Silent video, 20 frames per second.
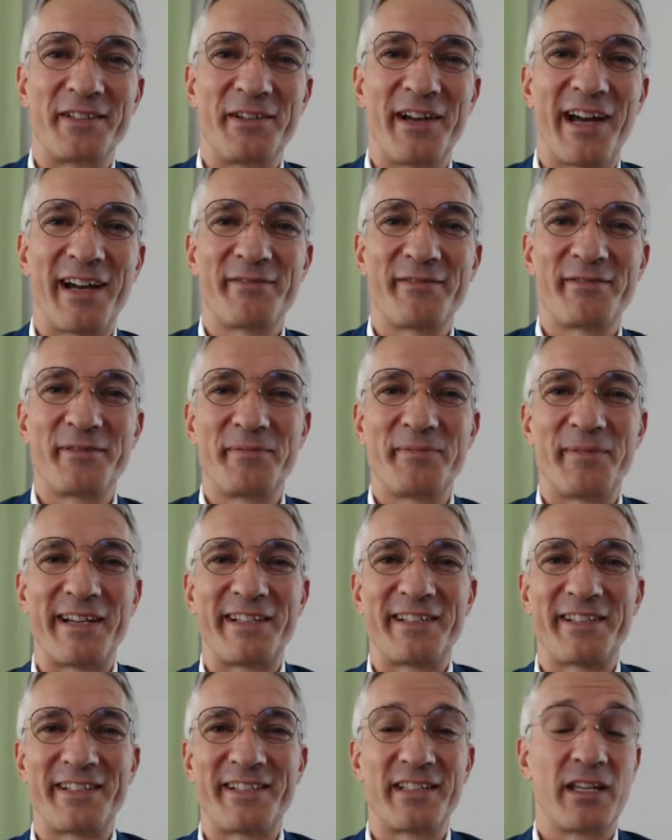You haven't
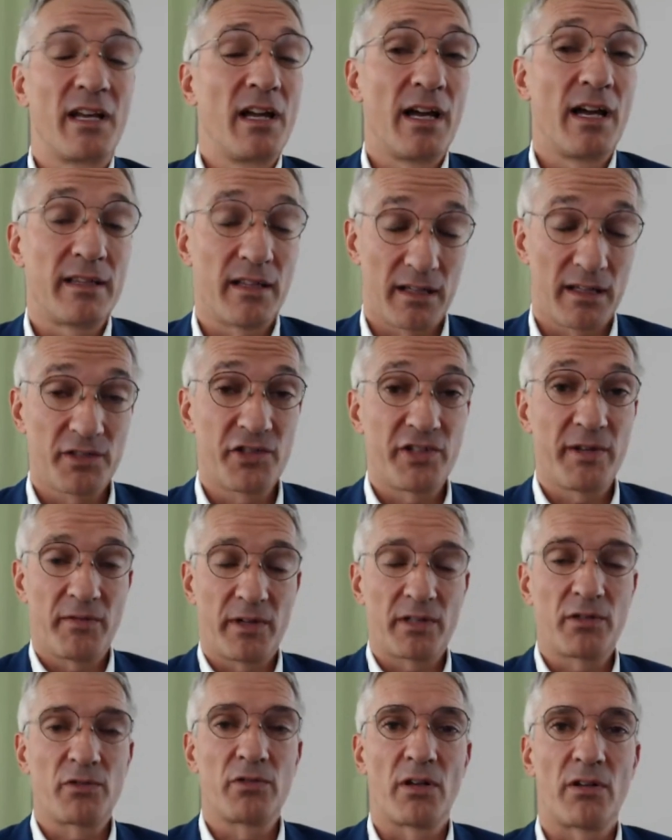mentioned,
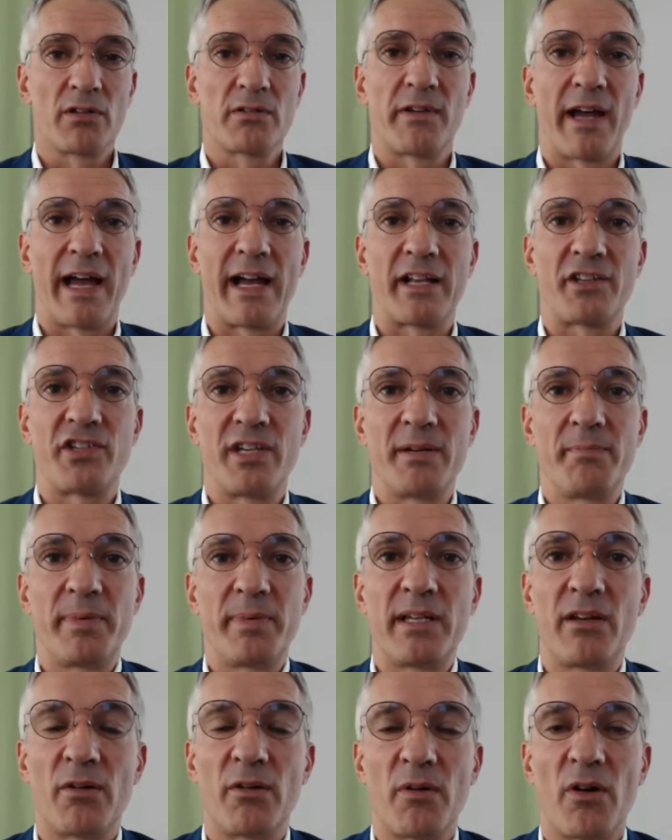but could also add
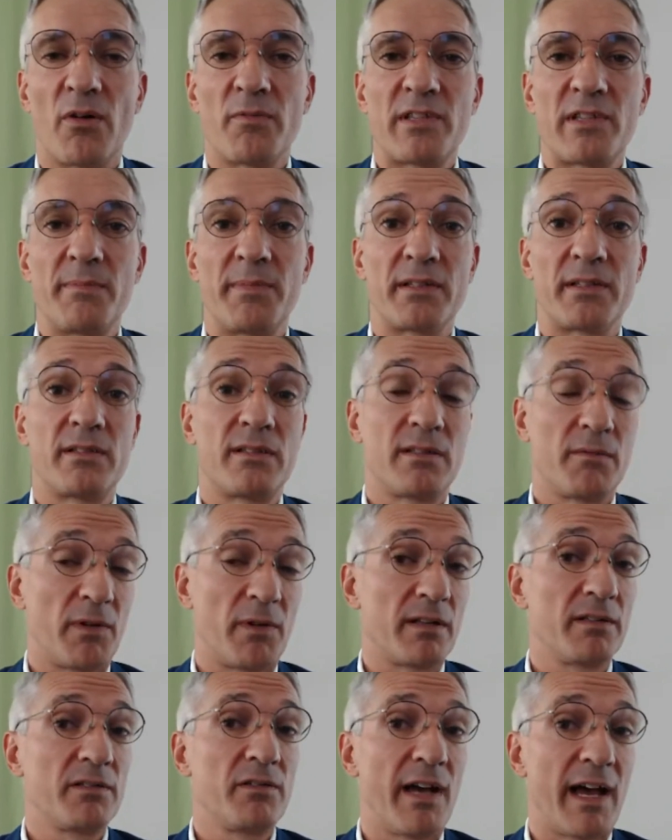shipping, obviously, but the
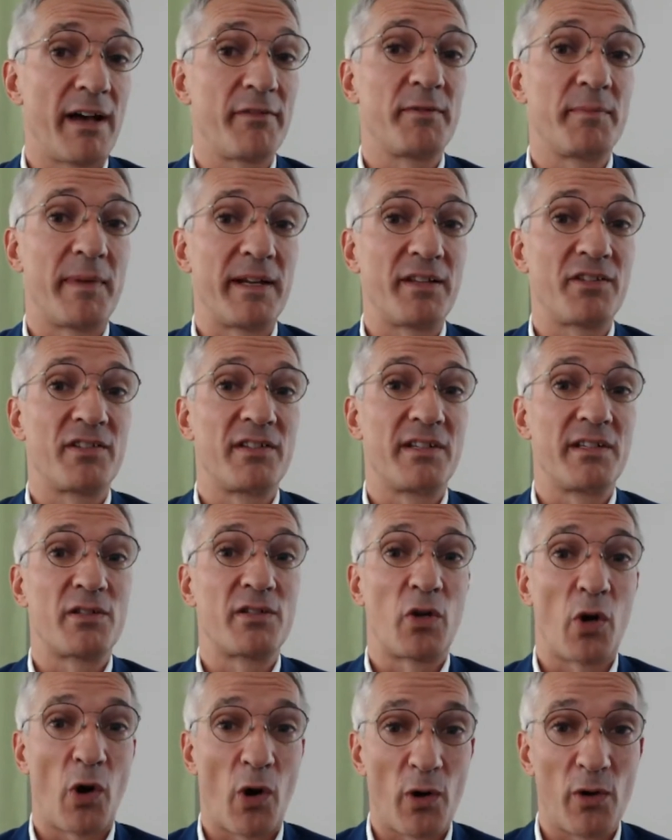one you haven't mentioned is
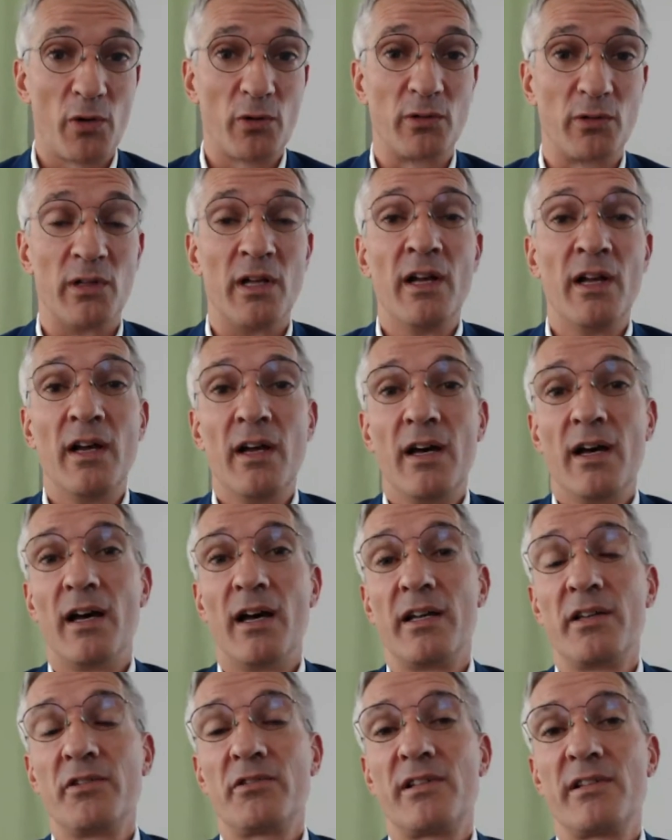coal
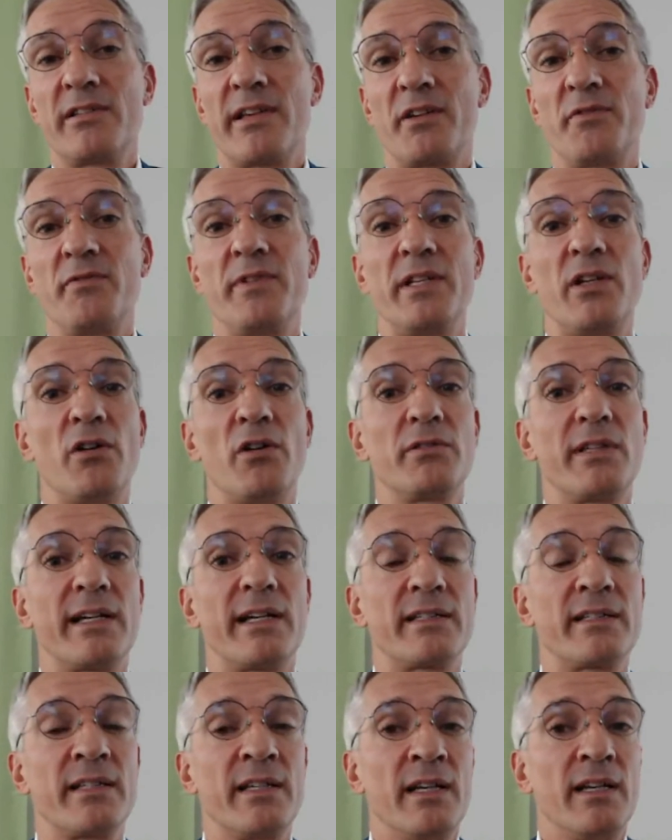utilization. We know
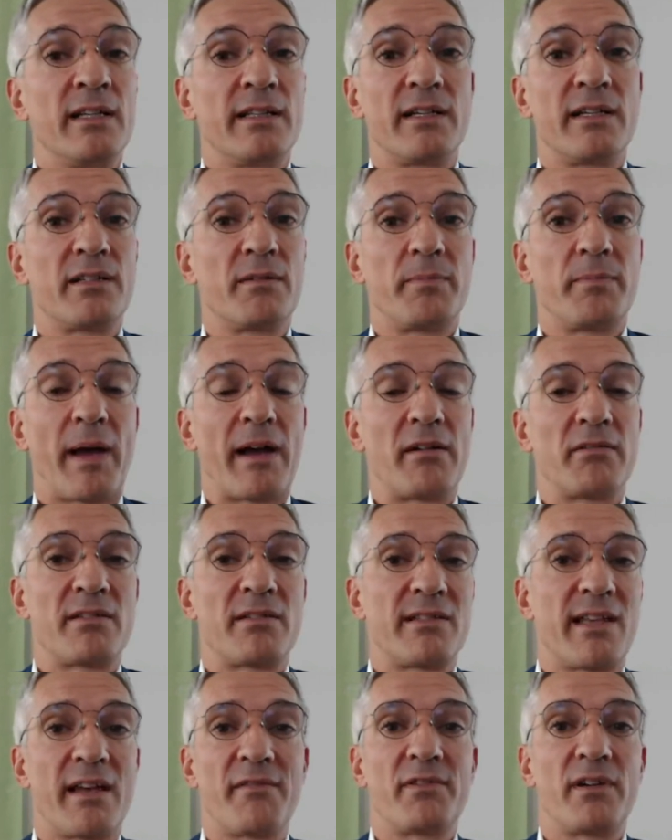that there's about
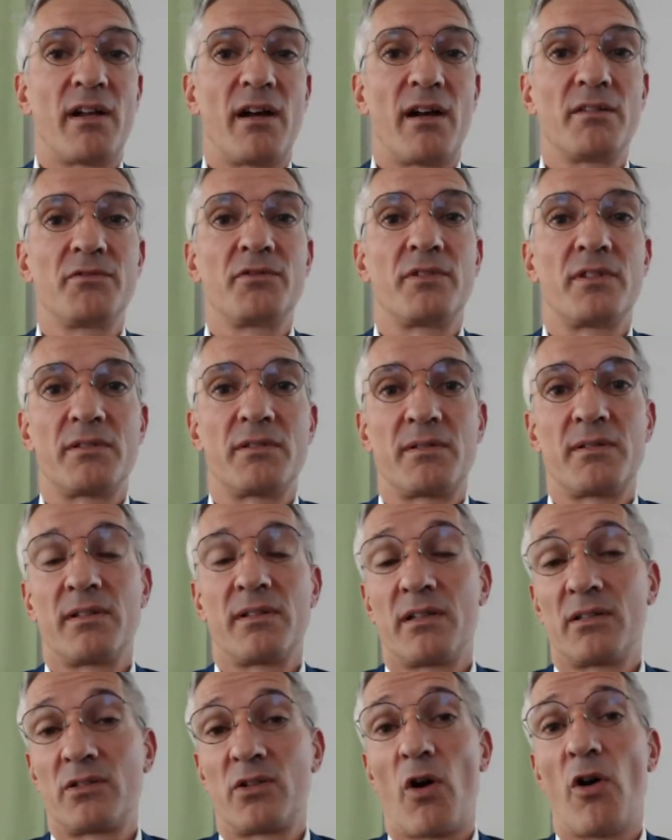
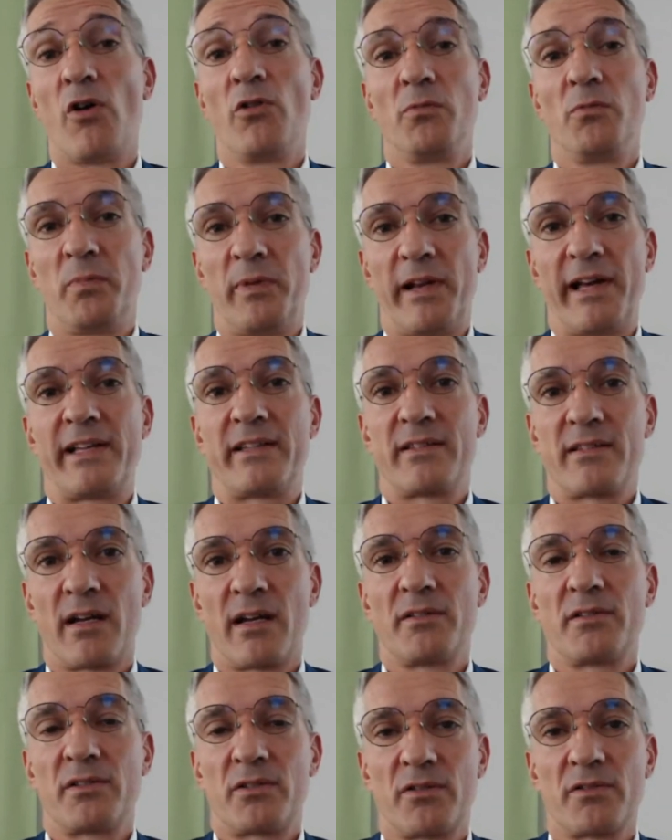700 coal plants
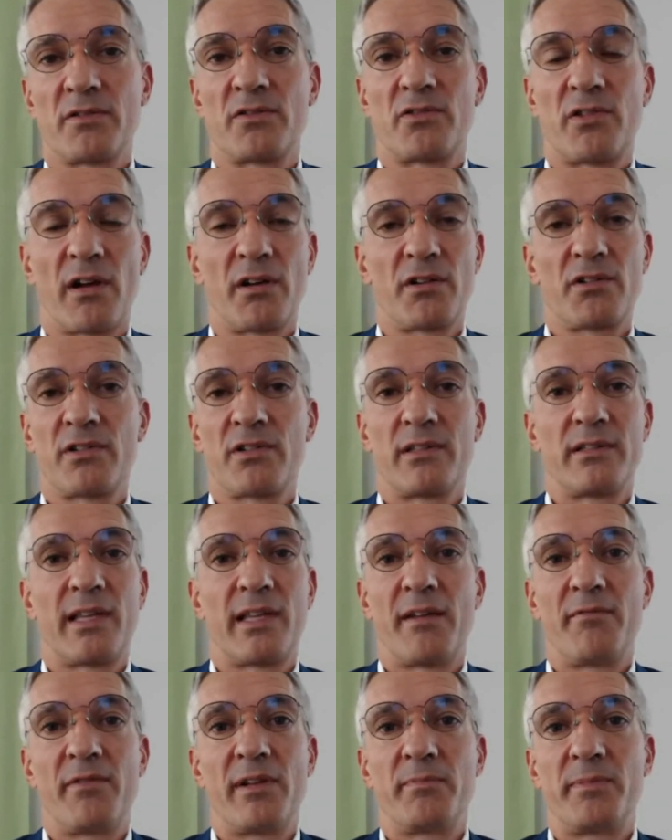under construction.
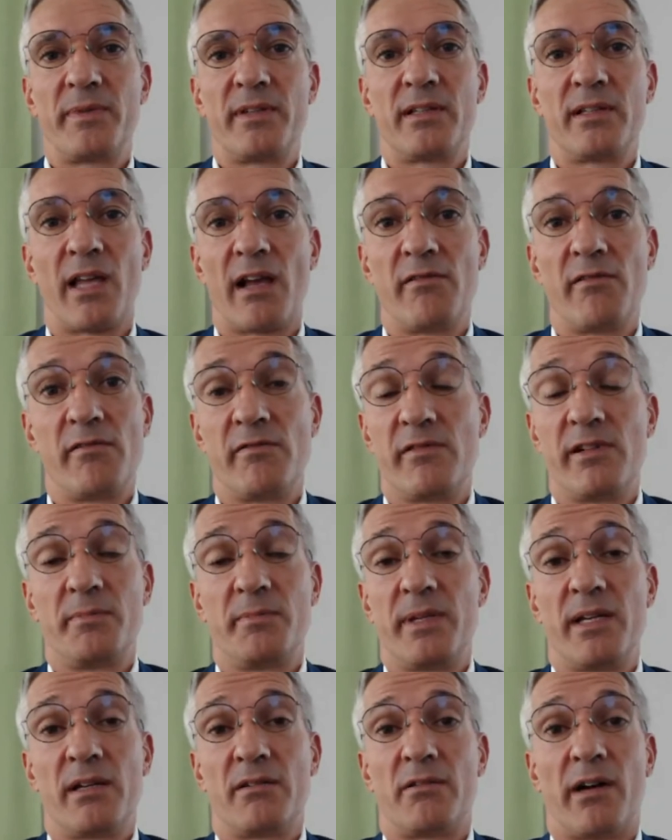They will
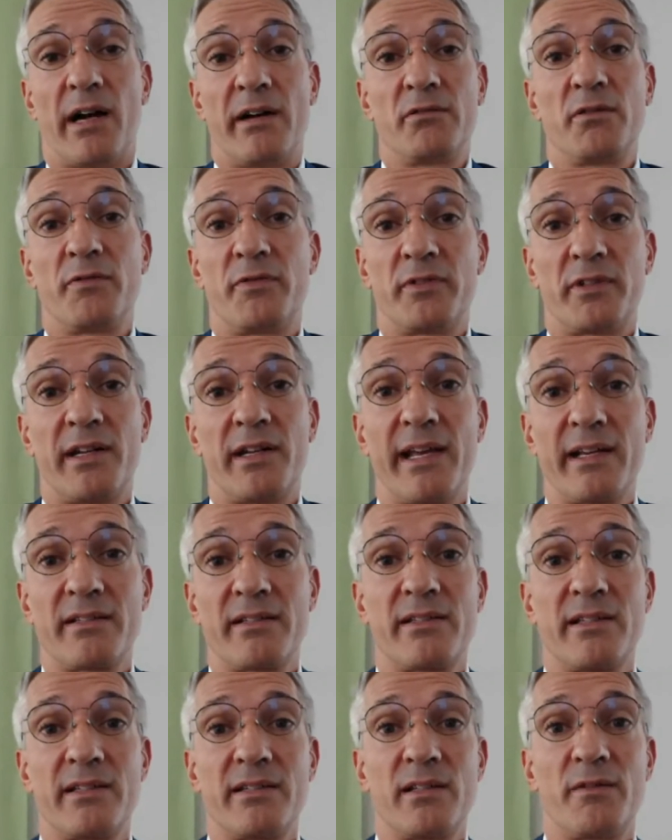be around for the
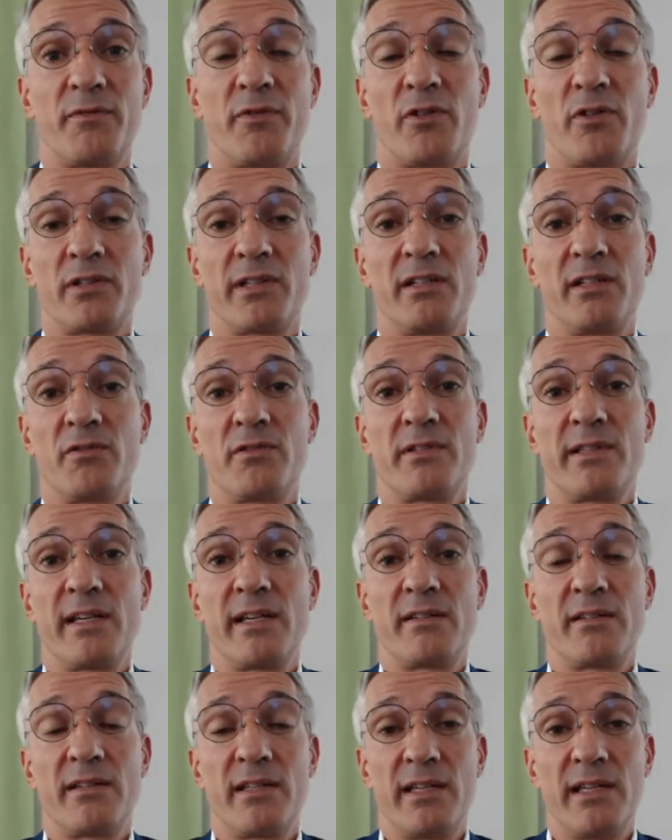next, is it 40 to
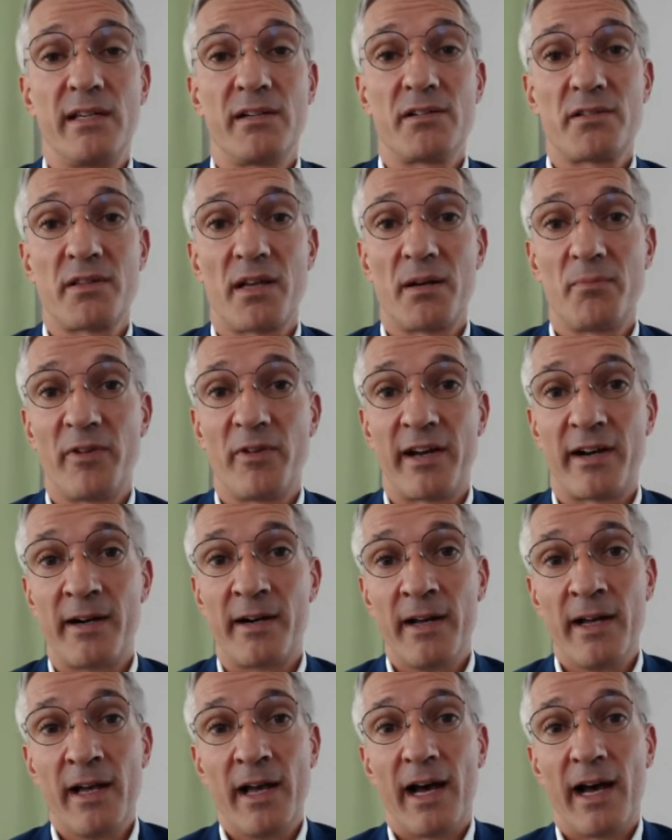60 years somewhere?